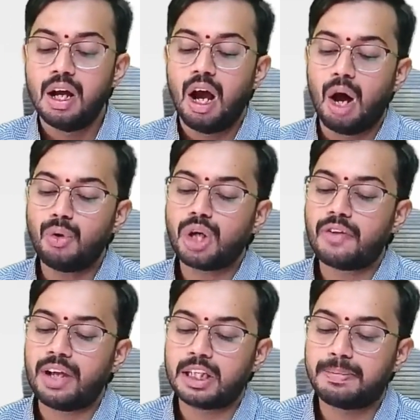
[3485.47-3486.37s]
Out of
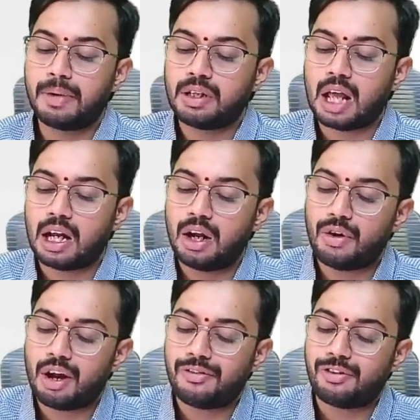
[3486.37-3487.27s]
export turnover
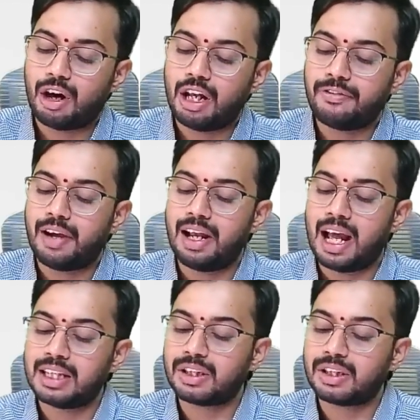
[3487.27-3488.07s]
of 45 lakhs,